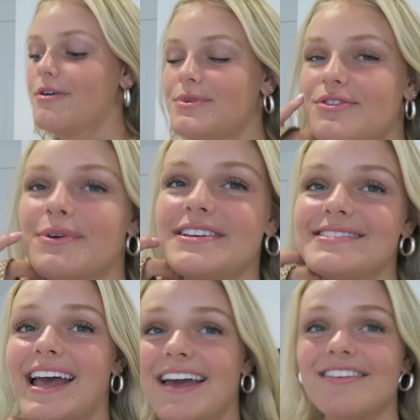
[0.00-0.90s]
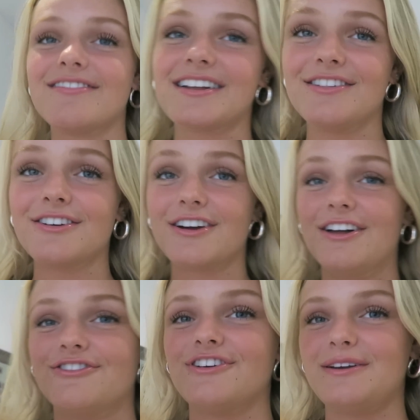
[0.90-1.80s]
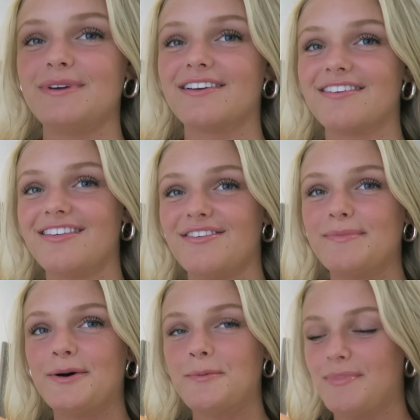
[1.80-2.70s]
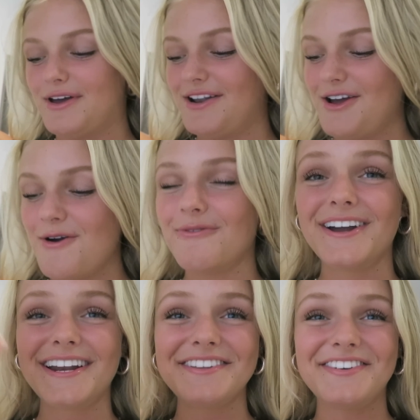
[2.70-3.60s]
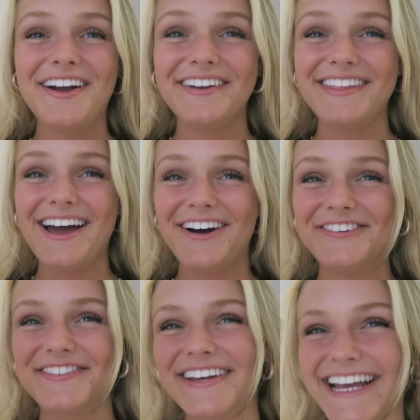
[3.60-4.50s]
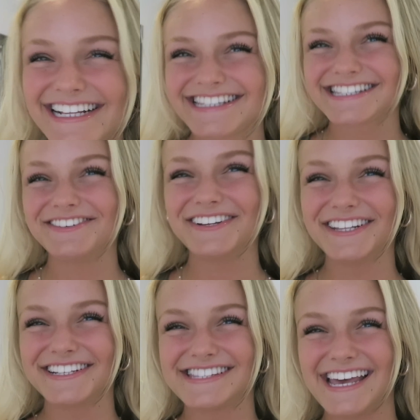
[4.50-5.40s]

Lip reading: I almost want to say this is going to look country because of this belt, but we're going to try on the outfit and see what it looks